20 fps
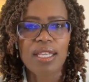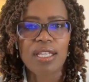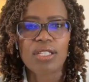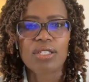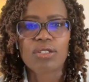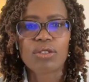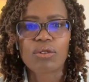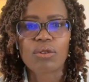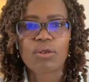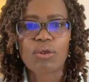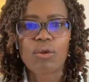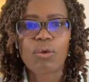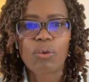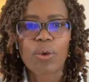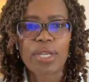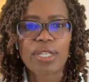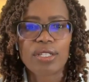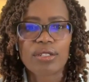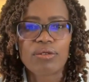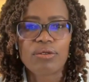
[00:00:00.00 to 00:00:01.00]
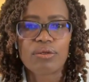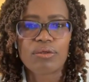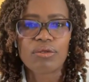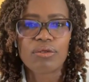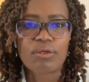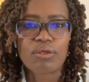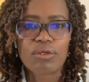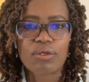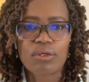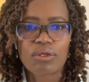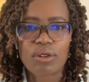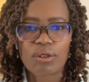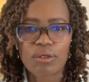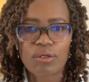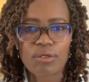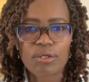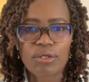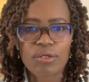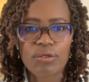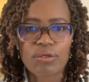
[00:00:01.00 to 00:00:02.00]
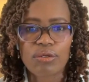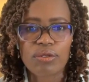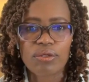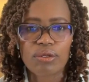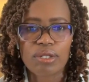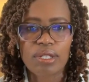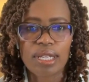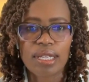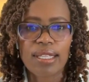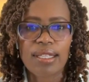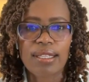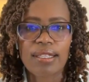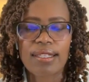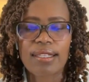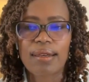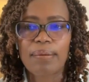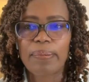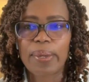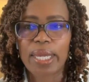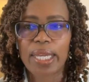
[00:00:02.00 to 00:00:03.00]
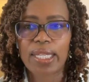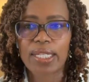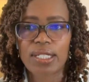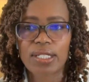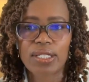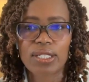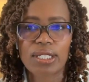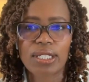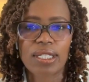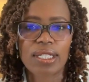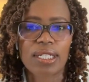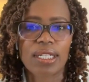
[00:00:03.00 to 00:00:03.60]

So when you go to the page,